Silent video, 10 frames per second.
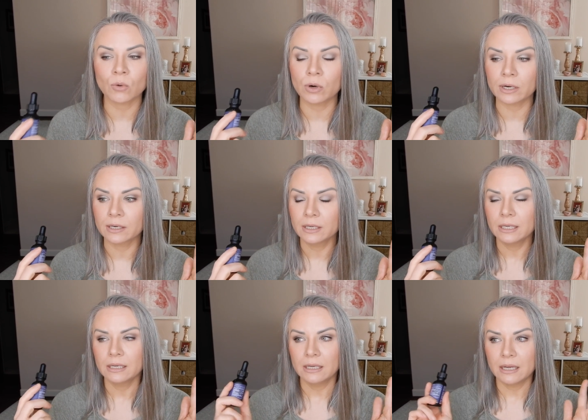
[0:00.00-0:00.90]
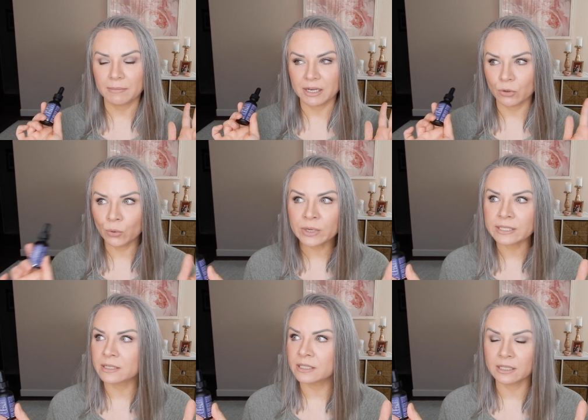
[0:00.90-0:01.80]
or I mean, who
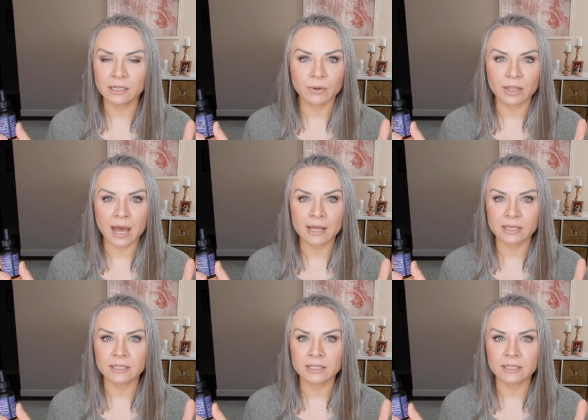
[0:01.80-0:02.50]
isn't dealing with that